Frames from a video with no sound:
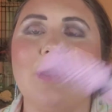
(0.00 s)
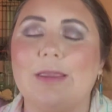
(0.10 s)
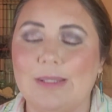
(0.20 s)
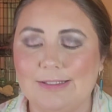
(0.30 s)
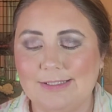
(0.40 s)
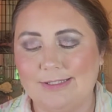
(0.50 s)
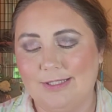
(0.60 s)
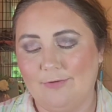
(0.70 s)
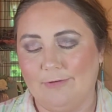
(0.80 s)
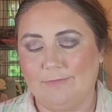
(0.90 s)
this is the
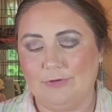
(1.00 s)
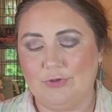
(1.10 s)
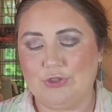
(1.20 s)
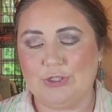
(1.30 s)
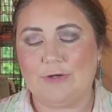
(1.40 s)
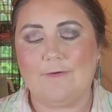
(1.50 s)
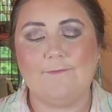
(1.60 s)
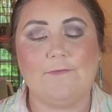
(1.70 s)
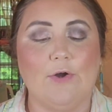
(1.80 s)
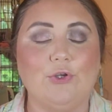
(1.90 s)
Revolution
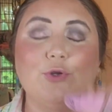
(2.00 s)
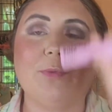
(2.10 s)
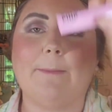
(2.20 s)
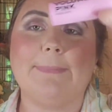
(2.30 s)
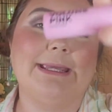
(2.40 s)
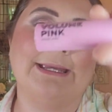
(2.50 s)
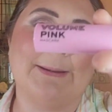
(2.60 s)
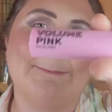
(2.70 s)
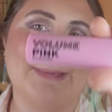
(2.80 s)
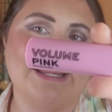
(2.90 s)
Volume Pink
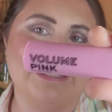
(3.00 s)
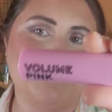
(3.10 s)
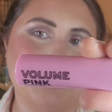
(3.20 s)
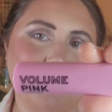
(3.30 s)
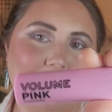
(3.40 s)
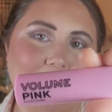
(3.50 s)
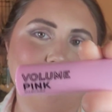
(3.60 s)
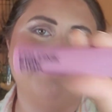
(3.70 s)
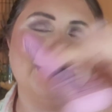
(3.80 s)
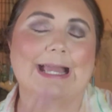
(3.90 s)
Mascara.
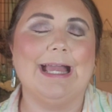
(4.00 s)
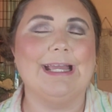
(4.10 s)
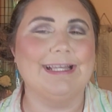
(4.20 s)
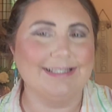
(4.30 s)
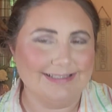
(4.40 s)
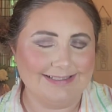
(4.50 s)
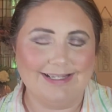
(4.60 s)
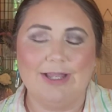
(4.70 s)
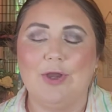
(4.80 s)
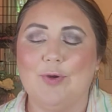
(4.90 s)

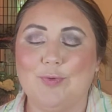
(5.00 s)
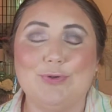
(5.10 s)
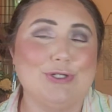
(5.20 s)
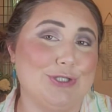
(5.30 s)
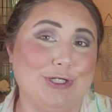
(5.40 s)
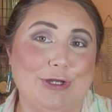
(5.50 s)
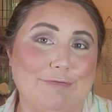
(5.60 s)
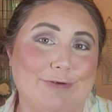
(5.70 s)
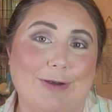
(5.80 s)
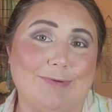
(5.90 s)
We're just gonna go
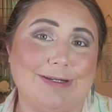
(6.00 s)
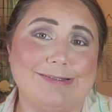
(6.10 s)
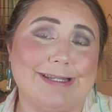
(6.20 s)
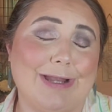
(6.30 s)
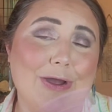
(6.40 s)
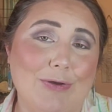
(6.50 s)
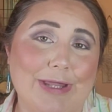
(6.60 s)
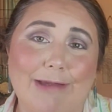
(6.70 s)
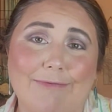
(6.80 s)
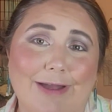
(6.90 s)
for it. I was like, oh, they
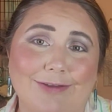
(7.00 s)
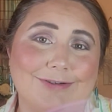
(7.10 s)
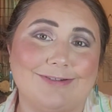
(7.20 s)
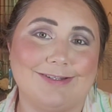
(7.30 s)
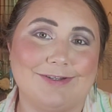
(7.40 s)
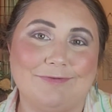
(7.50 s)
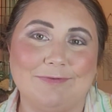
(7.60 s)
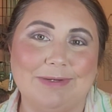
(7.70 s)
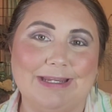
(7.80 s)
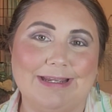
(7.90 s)
have colors, let's go for
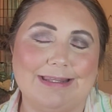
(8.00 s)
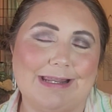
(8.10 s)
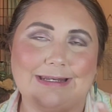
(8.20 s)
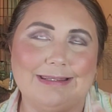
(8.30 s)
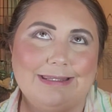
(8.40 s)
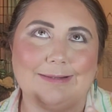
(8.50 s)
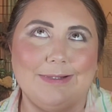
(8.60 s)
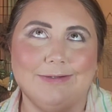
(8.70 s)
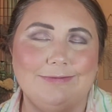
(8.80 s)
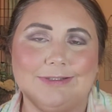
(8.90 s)
pink, and I didn't think
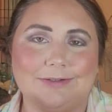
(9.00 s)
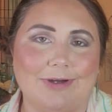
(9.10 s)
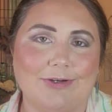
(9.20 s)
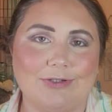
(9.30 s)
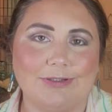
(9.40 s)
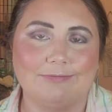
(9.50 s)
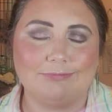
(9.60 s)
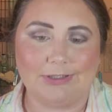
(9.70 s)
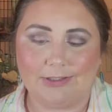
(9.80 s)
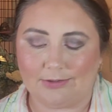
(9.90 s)
about, you know, actually
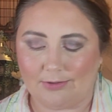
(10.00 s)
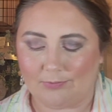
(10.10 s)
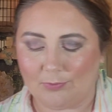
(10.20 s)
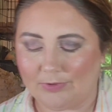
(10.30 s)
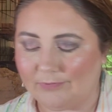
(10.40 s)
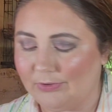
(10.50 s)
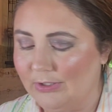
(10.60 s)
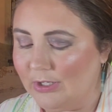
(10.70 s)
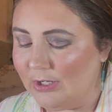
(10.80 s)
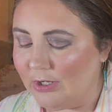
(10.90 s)
putting it on, but whatever.
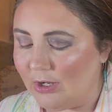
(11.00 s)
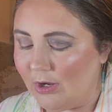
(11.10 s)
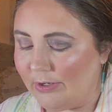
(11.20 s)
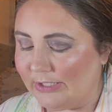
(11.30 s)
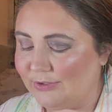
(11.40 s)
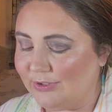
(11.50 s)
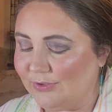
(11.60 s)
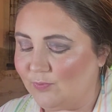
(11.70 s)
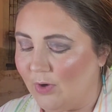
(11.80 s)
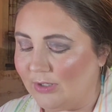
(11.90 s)
Okay, so this
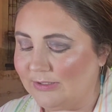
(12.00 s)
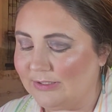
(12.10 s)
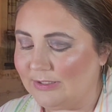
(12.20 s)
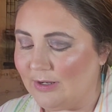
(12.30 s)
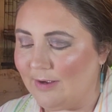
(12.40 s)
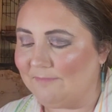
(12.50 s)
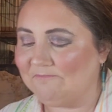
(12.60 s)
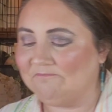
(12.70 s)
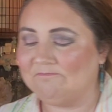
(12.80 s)
wand, I